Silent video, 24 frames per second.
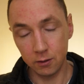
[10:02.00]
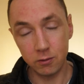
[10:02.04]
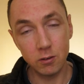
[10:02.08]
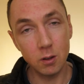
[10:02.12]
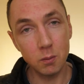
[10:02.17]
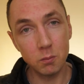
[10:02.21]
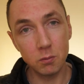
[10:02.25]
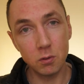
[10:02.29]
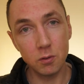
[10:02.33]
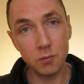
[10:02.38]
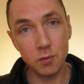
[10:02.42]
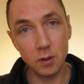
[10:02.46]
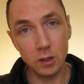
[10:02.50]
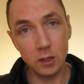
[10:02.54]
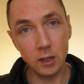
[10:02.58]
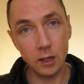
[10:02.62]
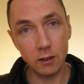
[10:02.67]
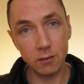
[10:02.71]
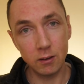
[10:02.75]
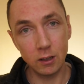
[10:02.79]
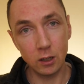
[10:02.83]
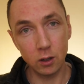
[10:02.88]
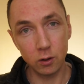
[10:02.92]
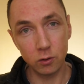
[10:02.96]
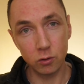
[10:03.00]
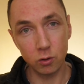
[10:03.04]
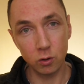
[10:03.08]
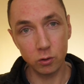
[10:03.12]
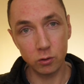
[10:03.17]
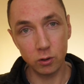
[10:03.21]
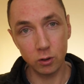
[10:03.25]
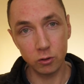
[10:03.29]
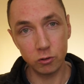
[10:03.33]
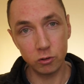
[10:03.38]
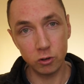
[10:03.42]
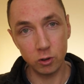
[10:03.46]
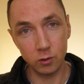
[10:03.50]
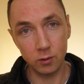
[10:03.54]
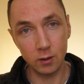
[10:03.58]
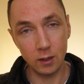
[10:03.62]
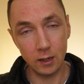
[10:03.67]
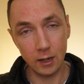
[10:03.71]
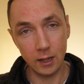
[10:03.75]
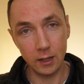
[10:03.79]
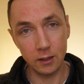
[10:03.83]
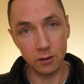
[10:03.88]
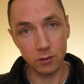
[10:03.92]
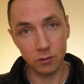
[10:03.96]
In terms of vignetting, I thought I'd shoot the
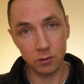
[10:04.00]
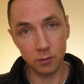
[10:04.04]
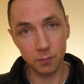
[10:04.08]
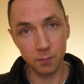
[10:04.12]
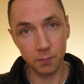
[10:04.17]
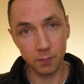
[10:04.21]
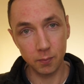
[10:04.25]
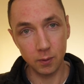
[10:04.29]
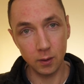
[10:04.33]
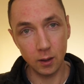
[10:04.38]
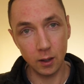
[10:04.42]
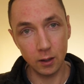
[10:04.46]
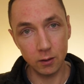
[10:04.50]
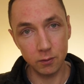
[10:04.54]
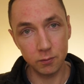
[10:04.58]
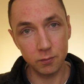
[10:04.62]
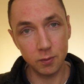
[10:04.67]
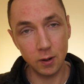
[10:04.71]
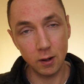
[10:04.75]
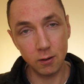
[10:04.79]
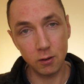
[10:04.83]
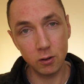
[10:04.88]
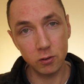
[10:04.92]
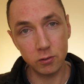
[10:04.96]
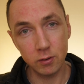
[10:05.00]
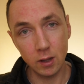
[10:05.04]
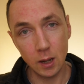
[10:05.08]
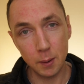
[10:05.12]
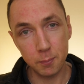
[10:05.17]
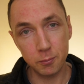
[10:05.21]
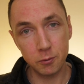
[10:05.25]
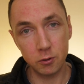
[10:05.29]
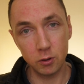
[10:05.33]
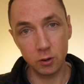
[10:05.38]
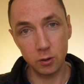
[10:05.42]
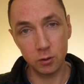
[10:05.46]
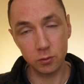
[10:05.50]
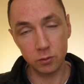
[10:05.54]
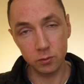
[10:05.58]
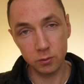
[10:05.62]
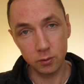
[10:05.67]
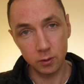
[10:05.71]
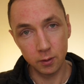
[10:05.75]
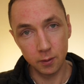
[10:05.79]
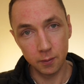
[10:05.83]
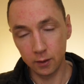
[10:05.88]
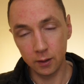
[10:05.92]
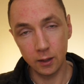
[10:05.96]
lens at various apertures,
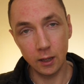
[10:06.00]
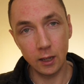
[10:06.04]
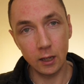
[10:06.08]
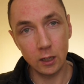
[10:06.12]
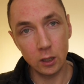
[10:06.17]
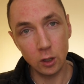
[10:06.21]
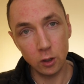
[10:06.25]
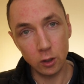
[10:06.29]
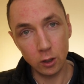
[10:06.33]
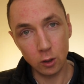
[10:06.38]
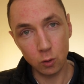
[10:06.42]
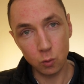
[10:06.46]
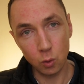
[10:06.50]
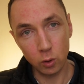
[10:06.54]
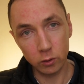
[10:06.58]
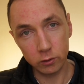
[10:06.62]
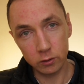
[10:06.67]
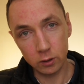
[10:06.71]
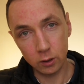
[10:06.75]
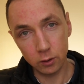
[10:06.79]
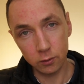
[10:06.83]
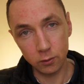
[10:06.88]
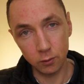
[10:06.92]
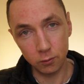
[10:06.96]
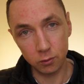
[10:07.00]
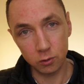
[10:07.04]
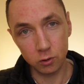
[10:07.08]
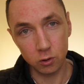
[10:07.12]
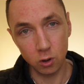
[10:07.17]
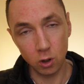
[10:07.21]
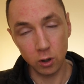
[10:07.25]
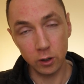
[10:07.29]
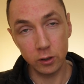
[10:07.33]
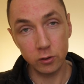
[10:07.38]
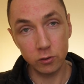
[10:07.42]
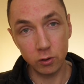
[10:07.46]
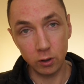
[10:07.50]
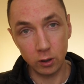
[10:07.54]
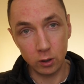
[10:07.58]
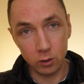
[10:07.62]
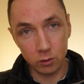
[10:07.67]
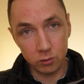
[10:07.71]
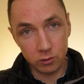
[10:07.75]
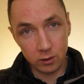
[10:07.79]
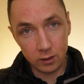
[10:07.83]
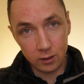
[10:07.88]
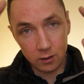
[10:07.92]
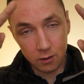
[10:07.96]
including quite a lot of sky so you
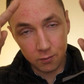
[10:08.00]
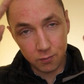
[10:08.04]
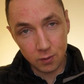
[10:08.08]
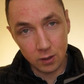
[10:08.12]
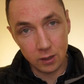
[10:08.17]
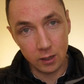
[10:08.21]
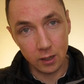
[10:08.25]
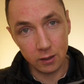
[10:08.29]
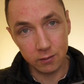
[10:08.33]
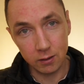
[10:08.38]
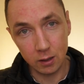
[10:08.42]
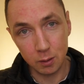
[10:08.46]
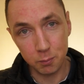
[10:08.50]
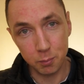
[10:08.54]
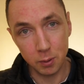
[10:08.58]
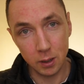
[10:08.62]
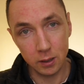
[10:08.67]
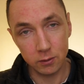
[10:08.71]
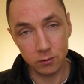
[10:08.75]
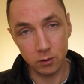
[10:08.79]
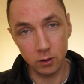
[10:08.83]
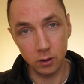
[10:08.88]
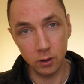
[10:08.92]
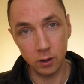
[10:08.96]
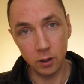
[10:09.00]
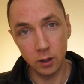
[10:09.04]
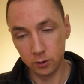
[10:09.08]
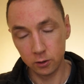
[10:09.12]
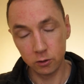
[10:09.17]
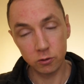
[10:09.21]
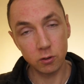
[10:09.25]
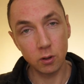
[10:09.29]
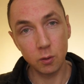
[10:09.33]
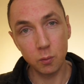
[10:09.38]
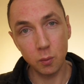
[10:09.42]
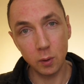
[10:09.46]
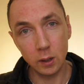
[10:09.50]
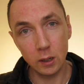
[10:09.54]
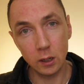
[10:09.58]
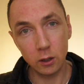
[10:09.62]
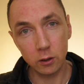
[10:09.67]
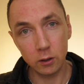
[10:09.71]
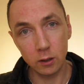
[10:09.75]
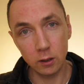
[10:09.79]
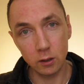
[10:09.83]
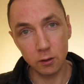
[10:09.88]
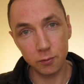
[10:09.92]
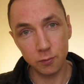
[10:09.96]
could see the vignetting pattern. So when
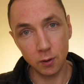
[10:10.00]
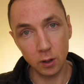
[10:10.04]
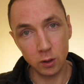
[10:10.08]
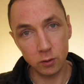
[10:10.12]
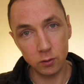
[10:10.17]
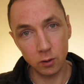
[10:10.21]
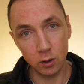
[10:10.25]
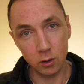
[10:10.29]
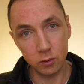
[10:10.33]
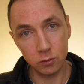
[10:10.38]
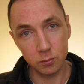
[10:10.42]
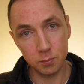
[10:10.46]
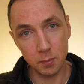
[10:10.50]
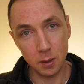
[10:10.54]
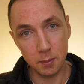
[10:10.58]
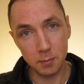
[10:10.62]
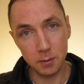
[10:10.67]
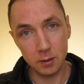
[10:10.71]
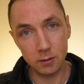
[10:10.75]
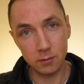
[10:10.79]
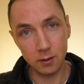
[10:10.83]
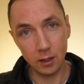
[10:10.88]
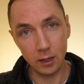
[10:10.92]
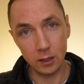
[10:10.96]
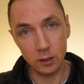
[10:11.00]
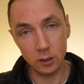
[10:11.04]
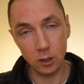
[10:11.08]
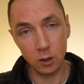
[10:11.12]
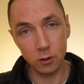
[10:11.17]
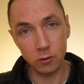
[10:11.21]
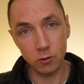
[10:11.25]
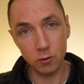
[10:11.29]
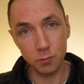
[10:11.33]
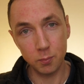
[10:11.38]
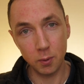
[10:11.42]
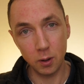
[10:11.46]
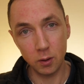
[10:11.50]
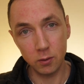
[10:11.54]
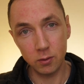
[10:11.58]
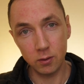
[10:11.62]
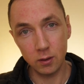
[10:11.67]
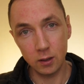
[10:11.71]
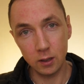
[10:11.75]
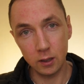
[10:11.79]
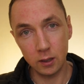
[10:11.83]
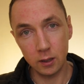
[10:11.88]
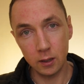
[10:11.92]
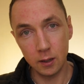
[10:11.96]
looking at the photos, maybe take note of both
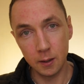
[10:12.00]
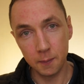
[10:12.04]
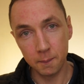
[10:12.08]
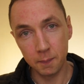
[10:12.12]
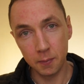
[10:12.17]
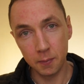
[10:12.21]
the